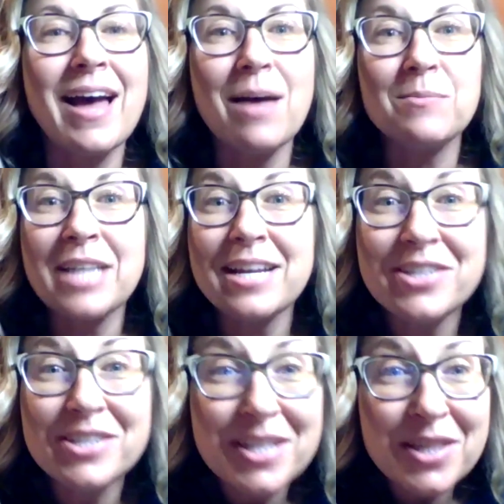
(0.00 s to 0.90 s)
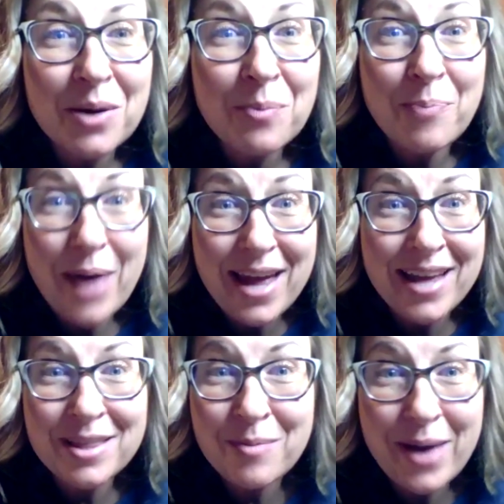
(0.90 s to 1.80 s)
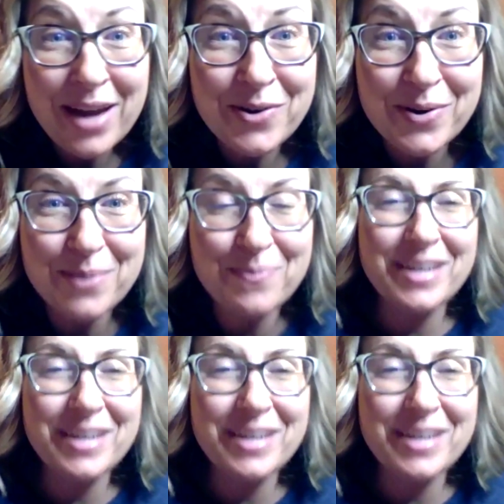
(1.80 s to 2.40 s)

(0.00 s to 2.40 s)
changes in in the bedroom, the